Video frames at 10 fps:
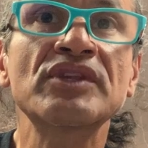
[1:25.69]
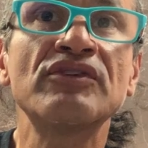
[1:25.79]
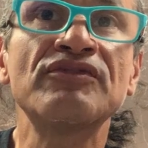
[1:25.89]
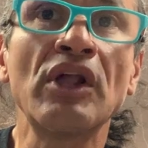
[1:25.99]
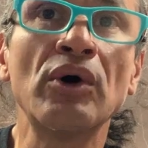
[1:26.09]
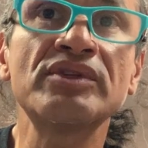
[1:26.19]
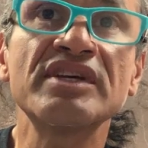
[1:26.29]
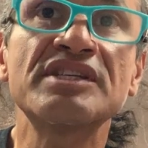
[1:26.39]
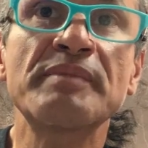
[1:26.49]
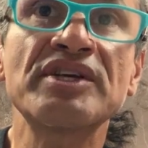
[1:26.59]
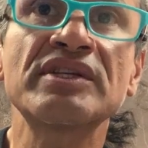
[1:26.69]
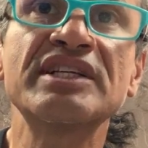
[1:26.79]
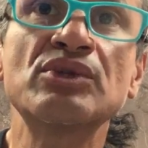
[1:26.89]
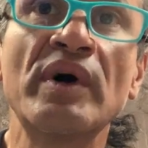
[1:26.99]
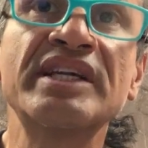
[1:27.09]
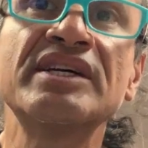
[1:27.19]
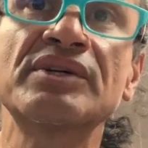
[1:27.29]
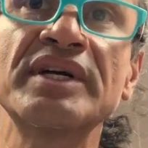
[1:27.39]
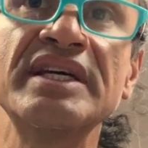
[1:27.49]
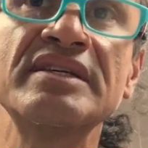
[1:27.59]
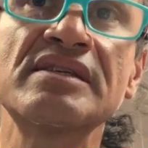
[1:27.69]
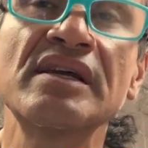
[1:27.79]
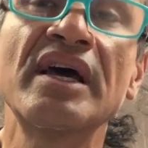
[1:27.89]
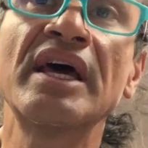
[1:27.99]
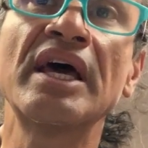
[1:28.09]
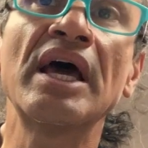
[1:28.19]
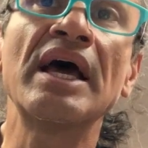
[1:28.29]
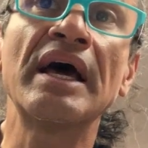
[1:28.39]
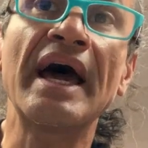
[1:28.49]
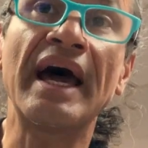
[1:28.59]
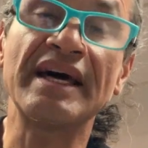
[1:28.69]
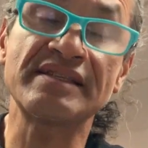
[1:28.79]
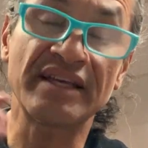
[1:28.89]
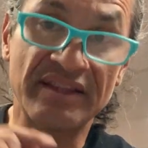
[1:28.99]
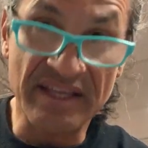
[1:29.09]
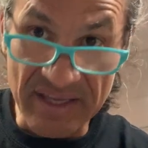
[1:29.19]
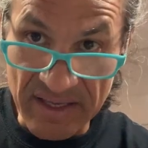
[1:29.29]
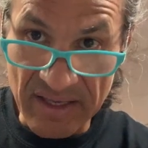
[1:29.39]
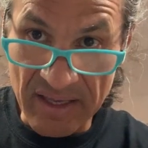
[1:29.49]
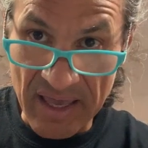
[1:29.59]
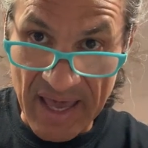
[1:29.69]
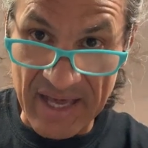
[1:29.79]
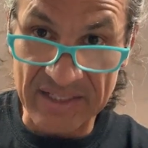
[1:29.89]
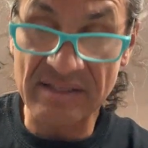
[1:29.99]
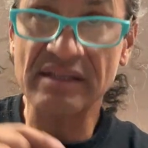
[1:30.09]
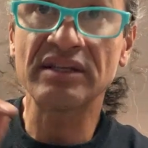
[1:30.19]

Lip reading: Float, especially 20 degrees, as in the X